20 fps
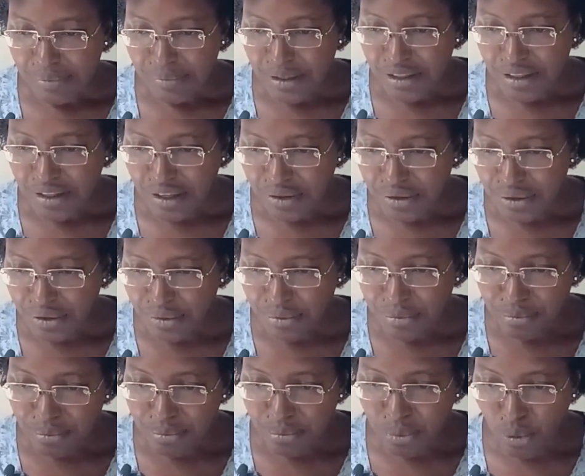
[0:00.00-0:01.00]
The other
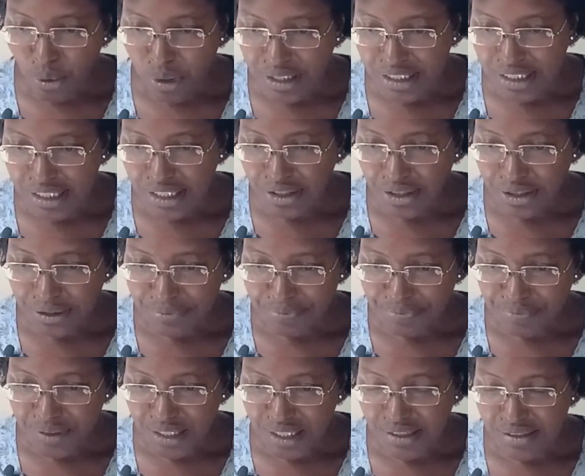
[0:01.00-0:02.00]
point here,
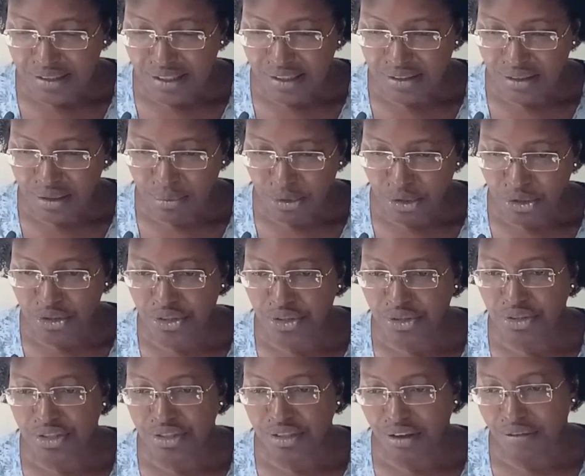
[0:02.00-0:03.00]
it says immerse
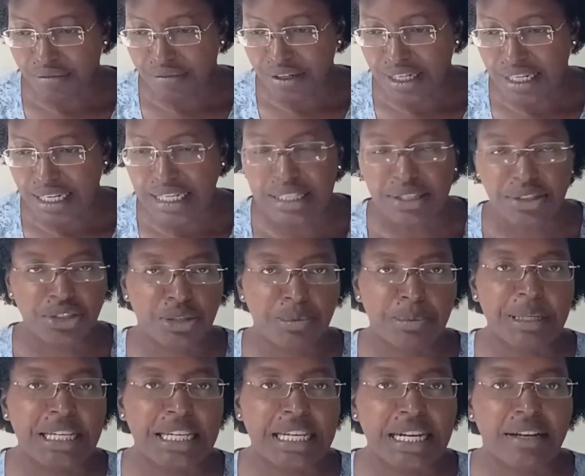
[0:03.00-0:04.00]
yourself in
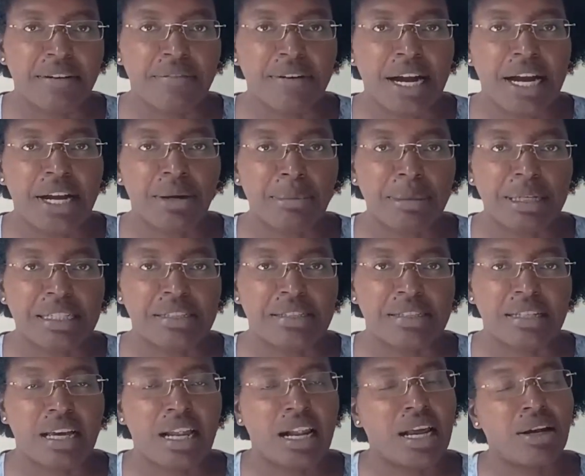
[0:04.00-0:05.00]
English-speaking
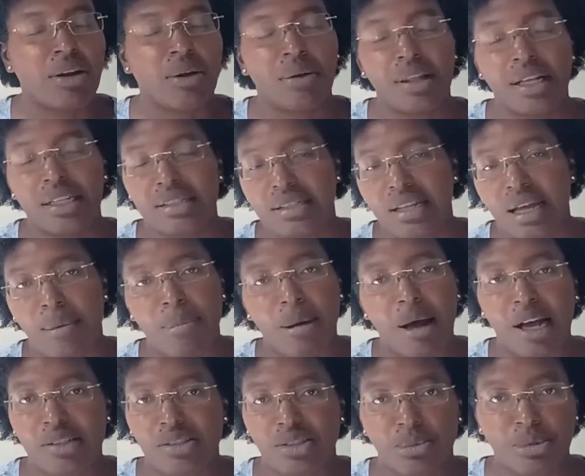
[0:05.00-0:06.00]
environments. And I know that's not
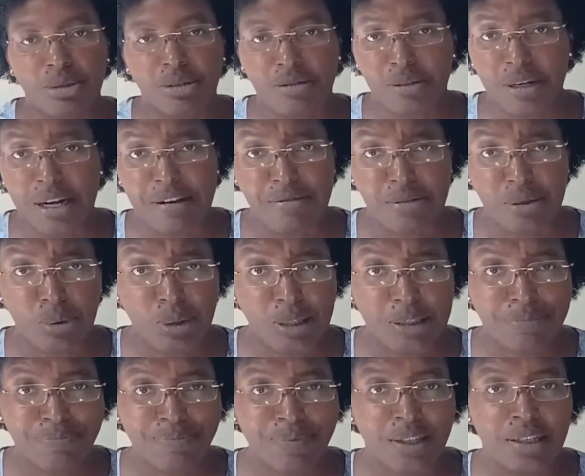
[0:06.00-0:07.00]
possible for
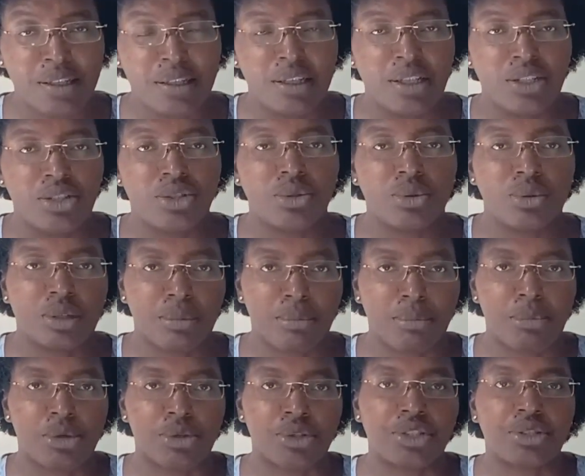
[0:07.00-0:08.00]
everyone to
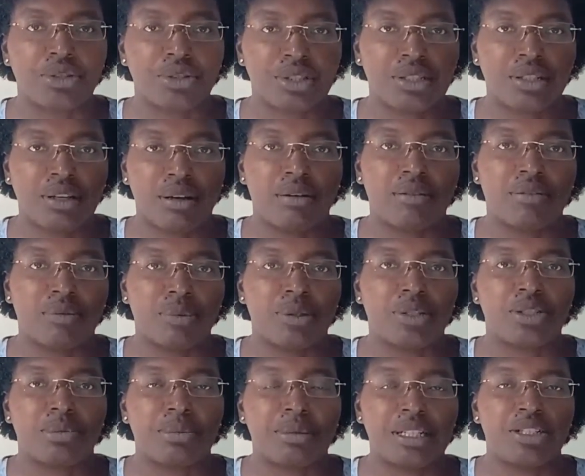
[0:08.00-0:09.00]
immerse yourself,
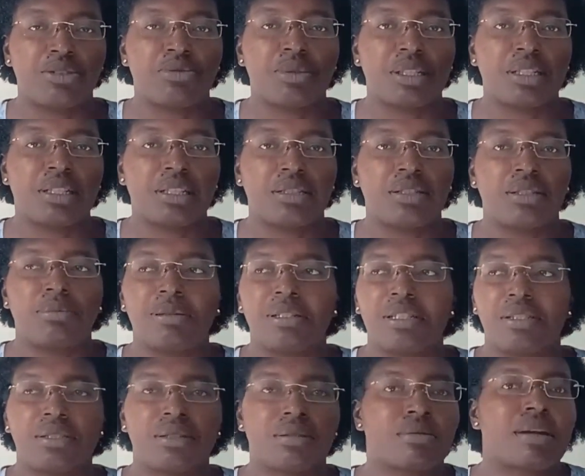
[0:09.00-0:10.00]
which means really to be
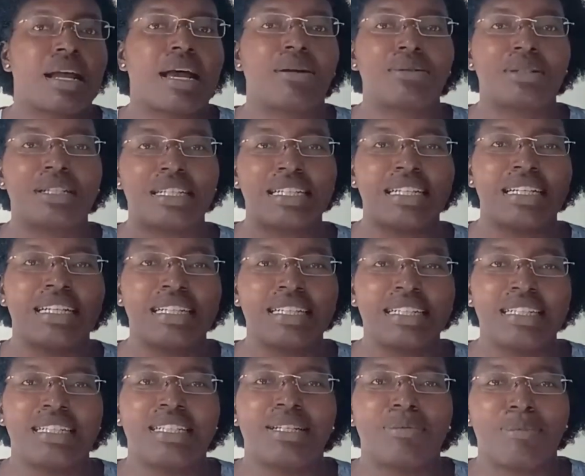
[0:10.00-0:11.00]
surrounded
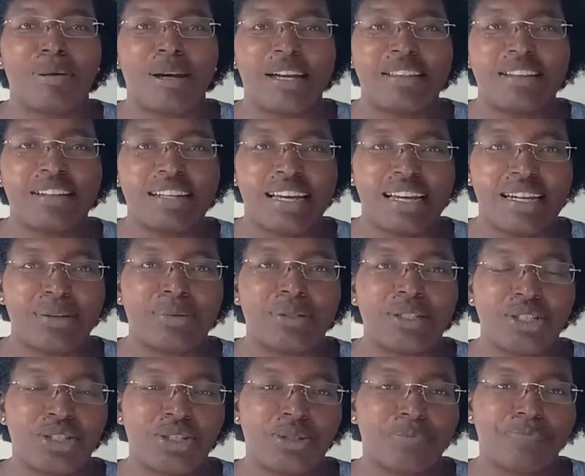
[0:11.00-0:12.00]
by the
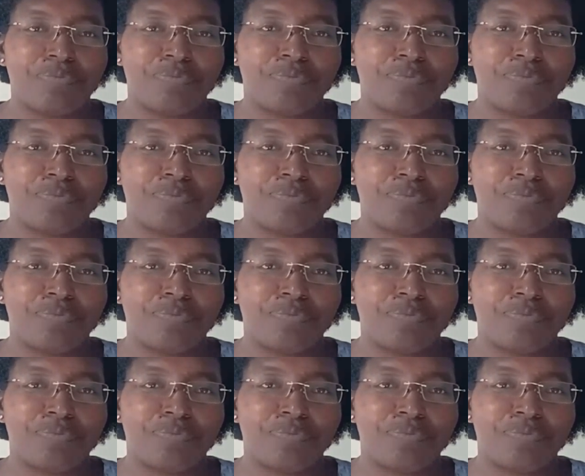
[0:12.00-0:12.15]
language.